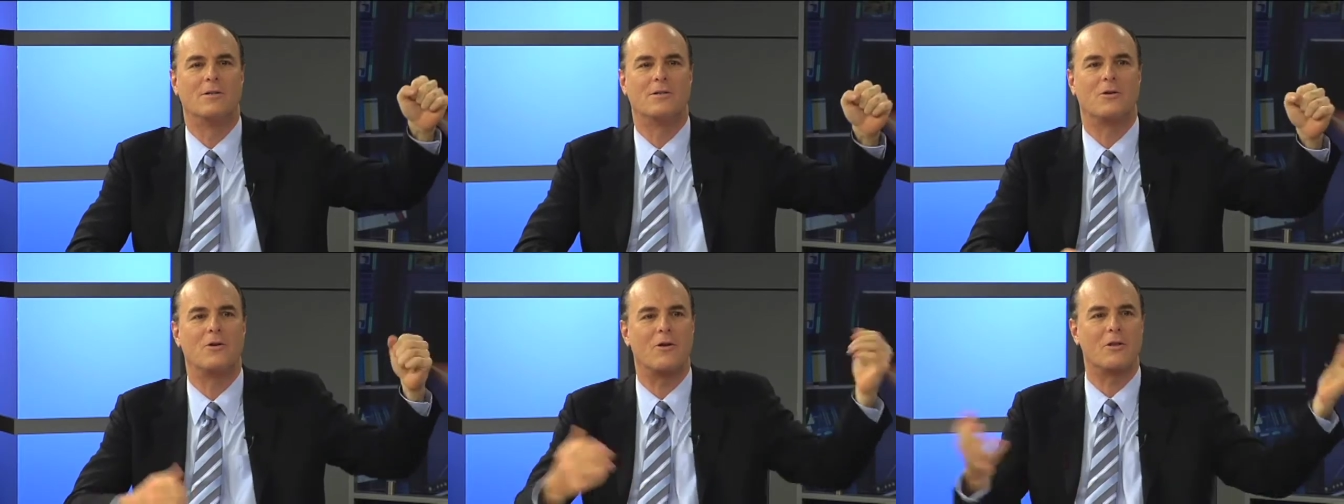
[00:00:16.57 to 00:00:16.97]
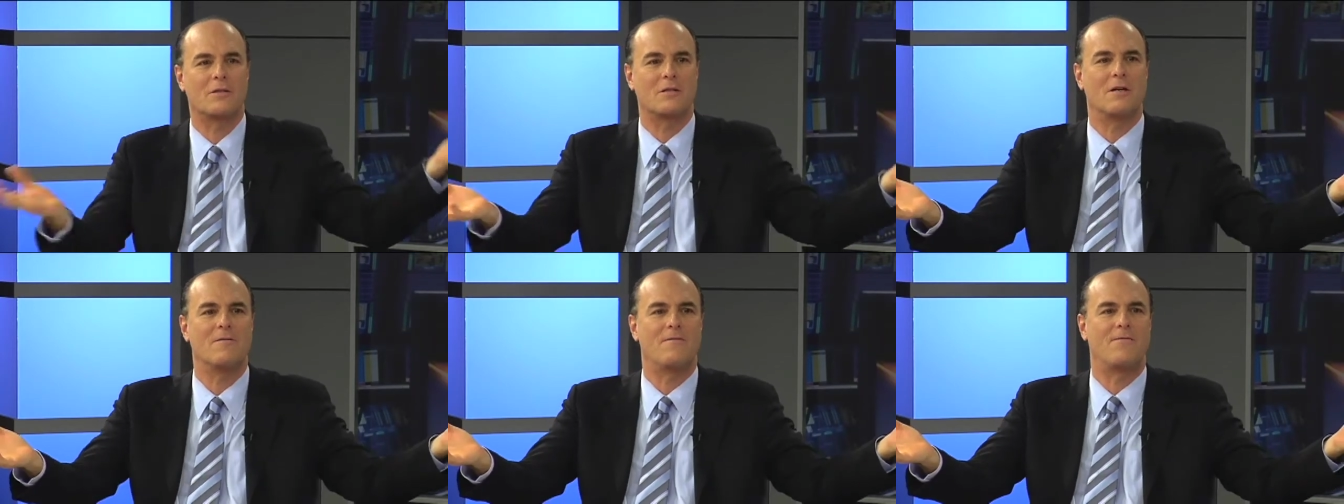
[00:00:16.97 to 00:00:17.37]
to all of a
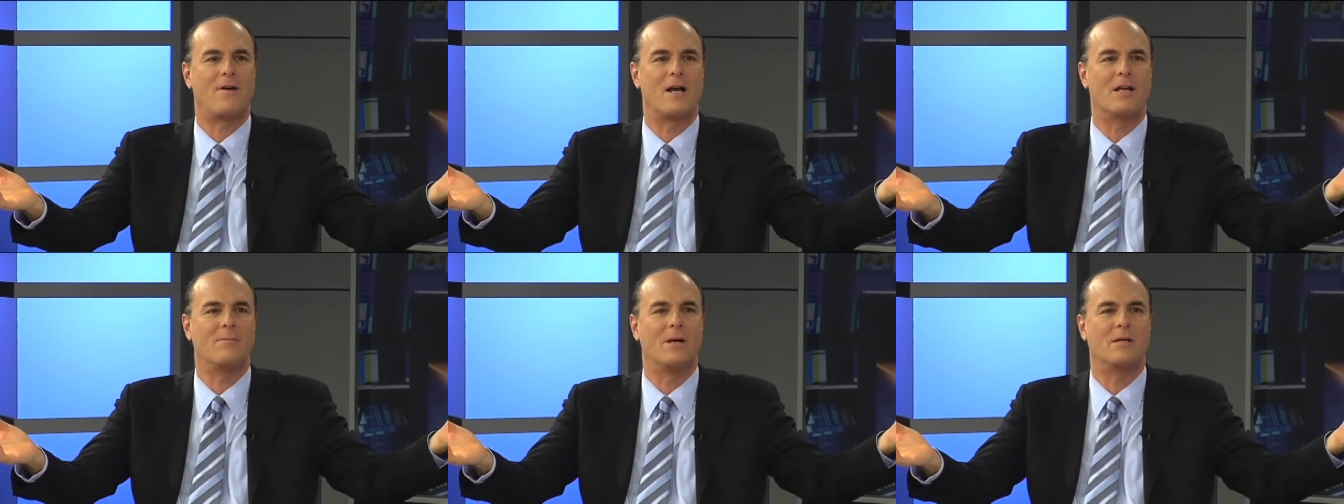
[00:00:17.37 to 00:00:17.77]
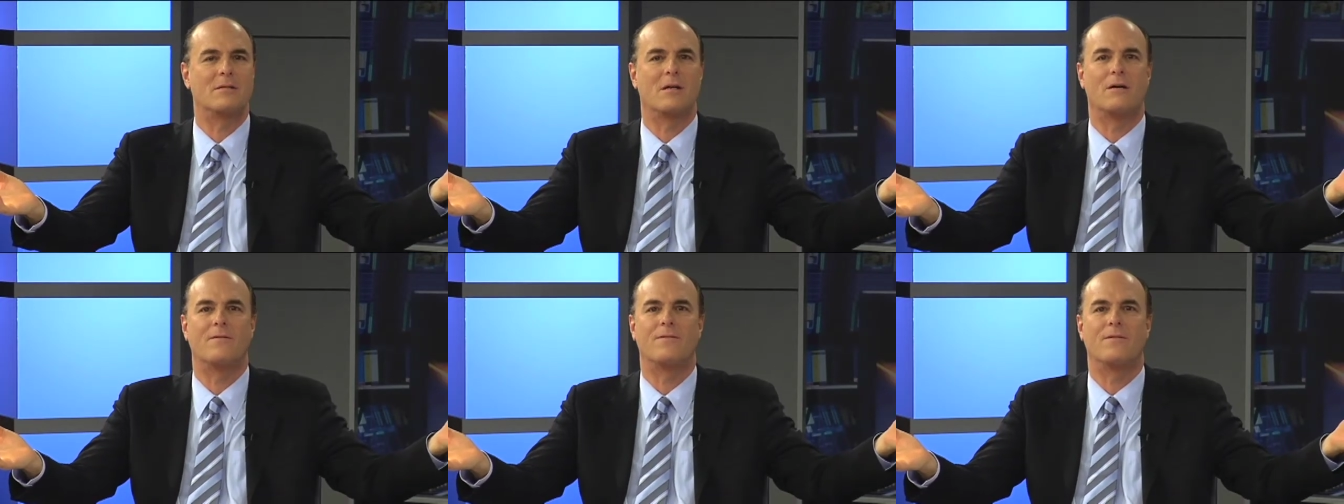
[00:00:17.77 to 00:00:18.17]
sudden finding
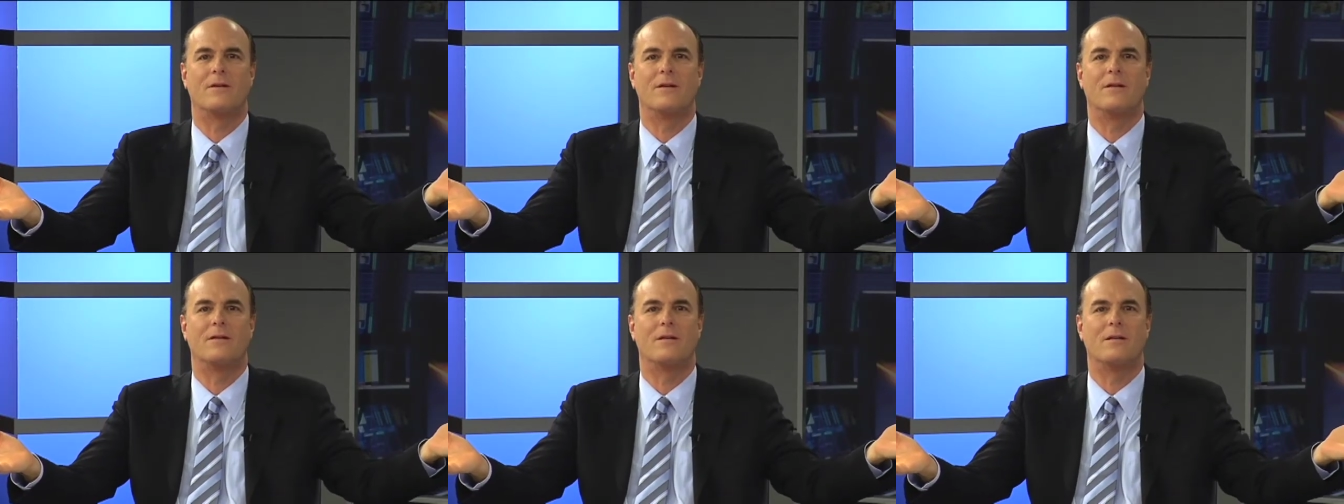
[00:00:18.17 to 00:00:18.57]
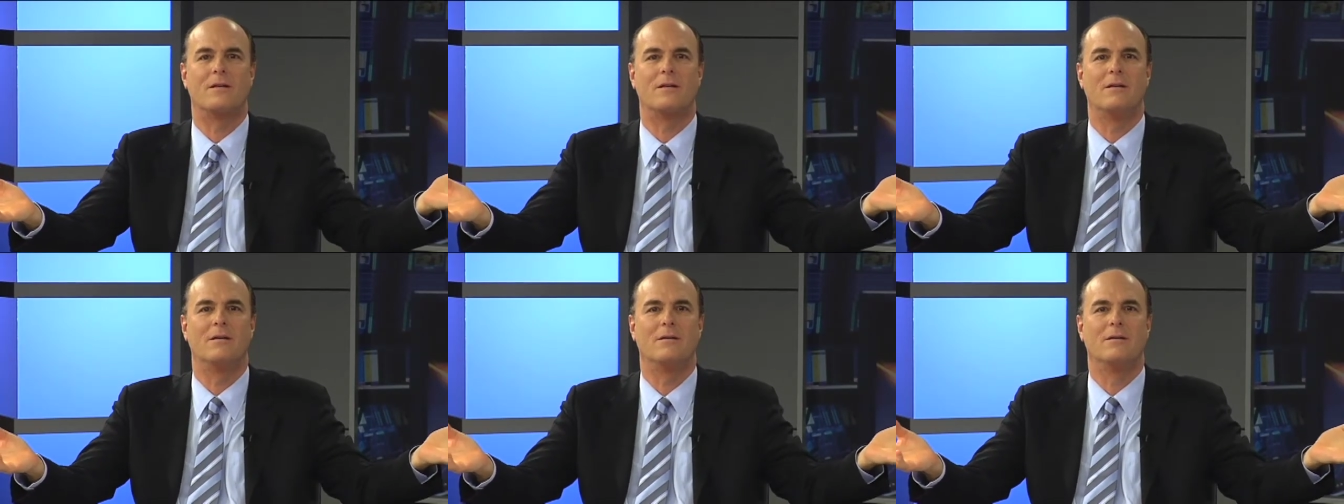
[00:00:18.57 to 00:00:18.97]
myself in,
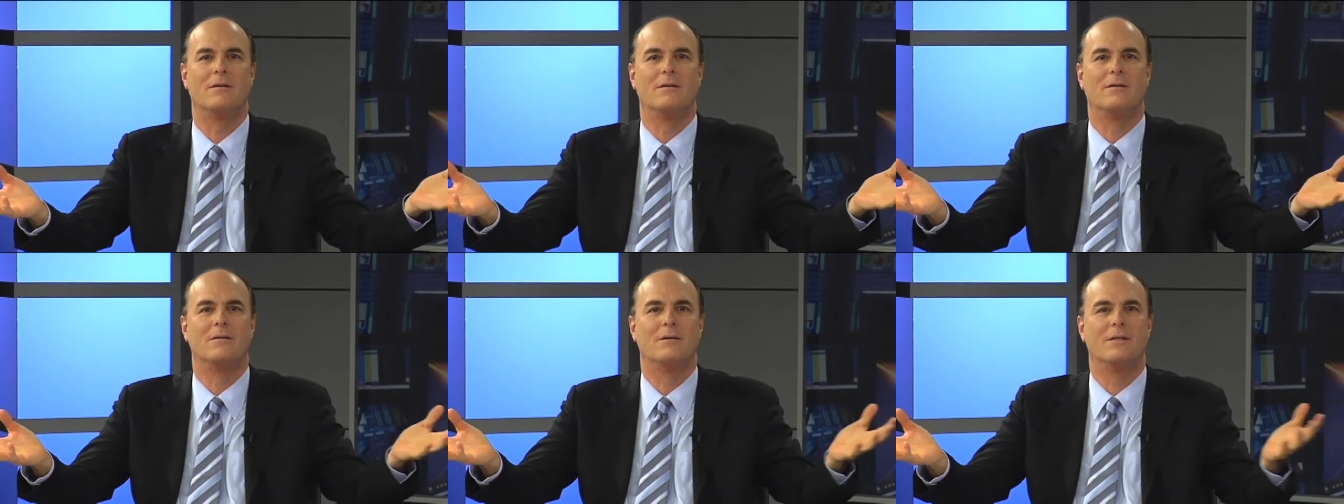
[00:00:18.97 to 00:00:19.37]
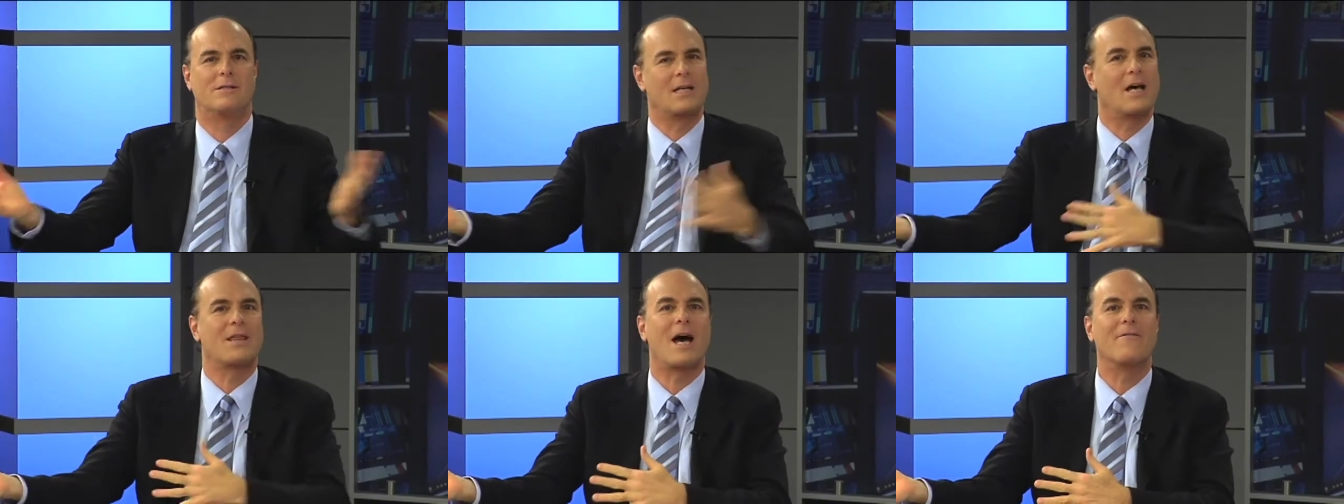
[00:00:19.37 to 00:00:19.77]
the, in
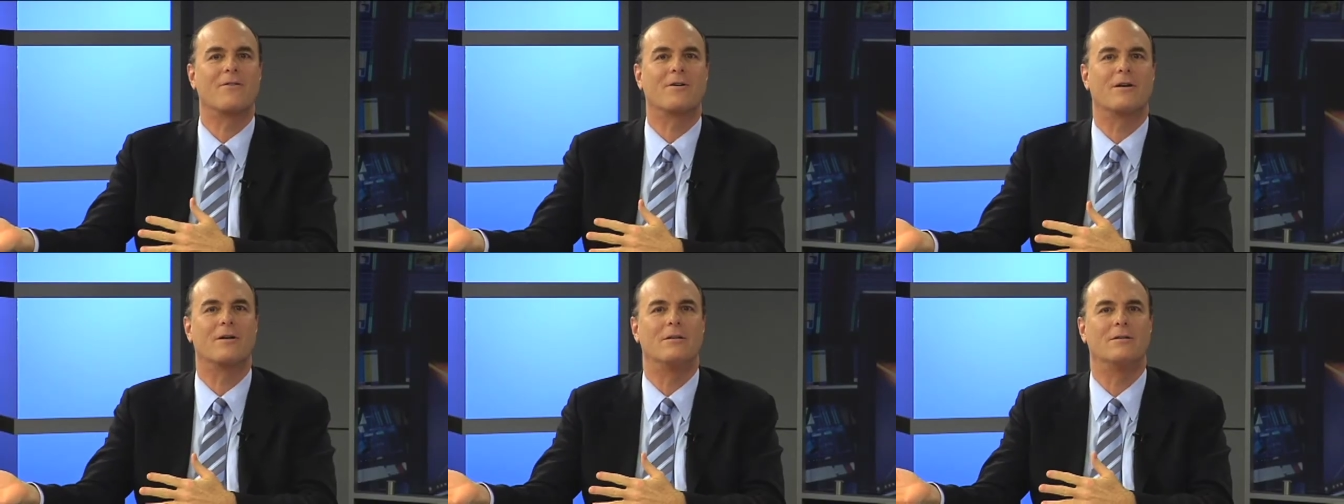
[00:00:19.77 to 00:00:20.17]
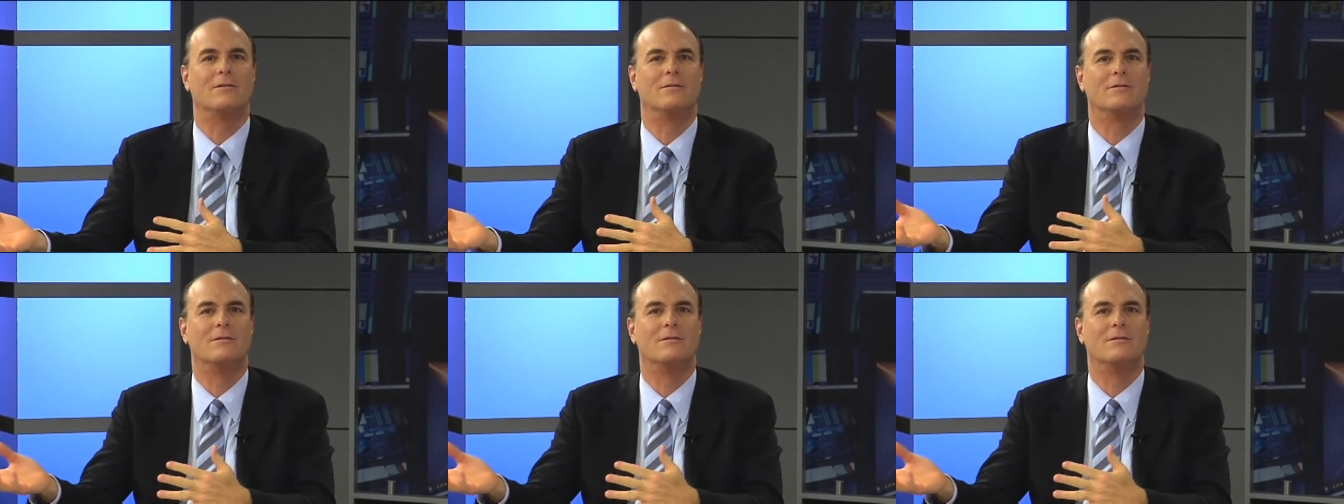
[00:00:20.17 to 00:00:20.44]
South Africa